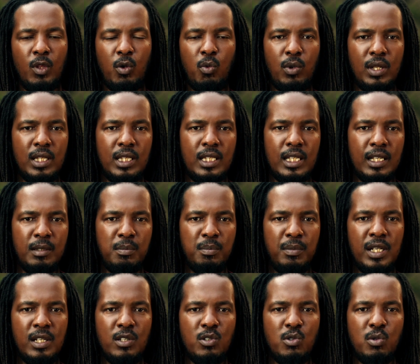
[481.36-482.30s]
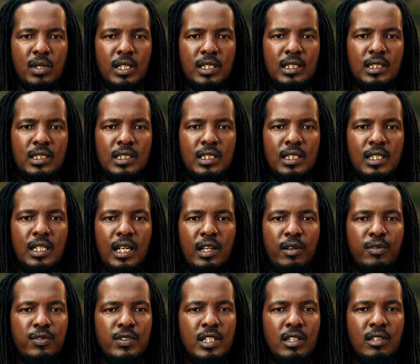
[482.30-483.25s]
what that meant was it
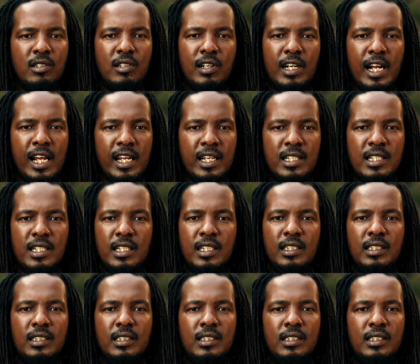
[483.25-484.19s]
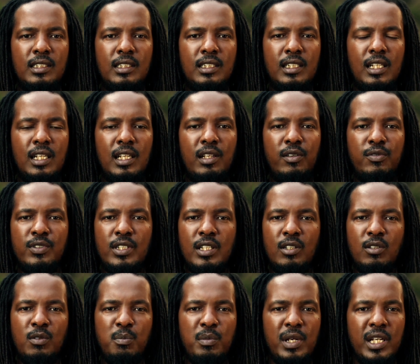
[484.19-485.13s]
left out writers, it left
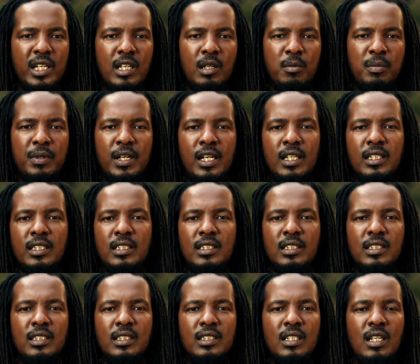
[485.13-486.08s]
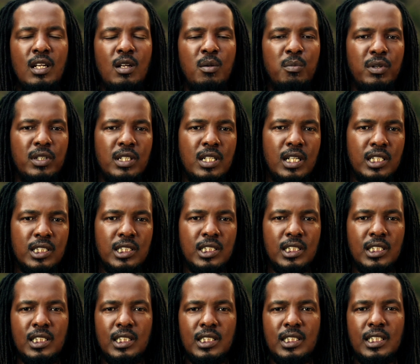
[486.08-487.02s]
out makeup artists,
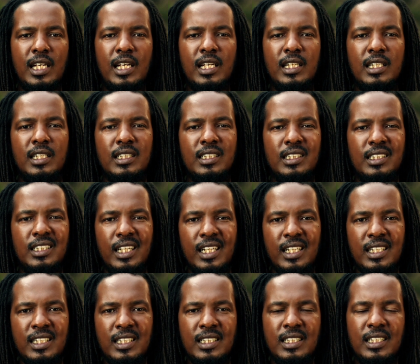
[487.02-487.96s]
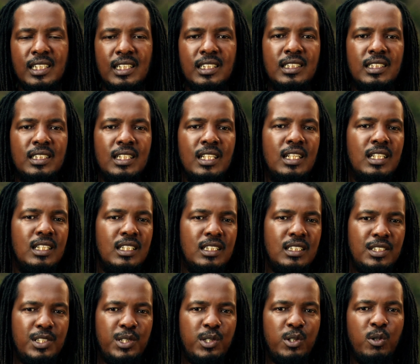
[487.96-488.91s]
production designers, editors,
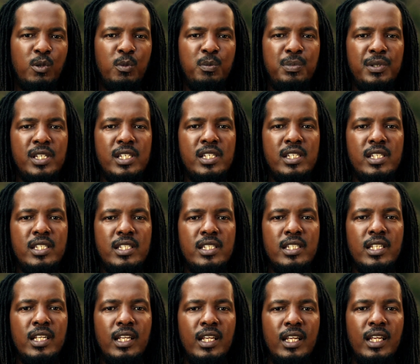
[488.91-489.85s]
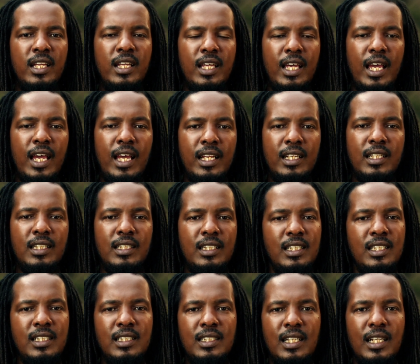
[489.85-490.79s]
DOPs, and
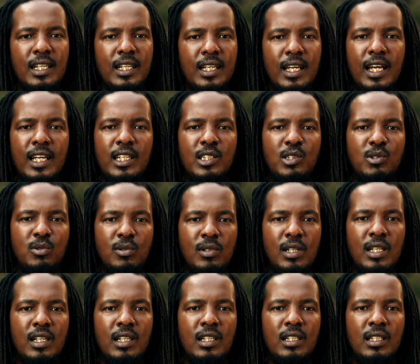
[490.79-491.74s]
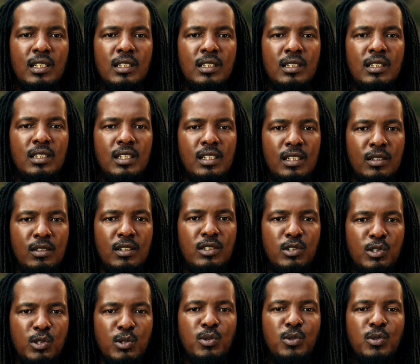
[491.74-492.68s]
these are guys who are the
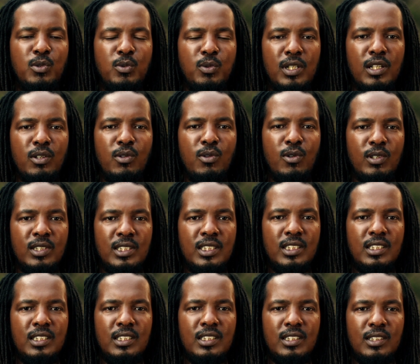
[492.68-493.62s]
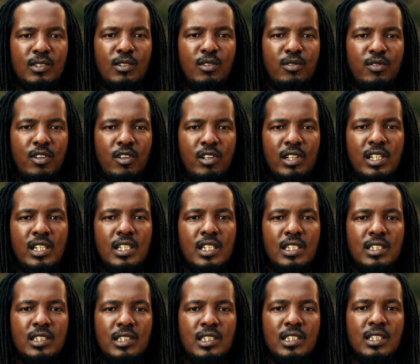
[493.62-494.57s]
true workhorses of our
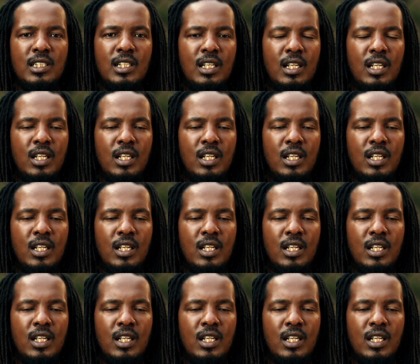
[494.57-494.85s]
industry.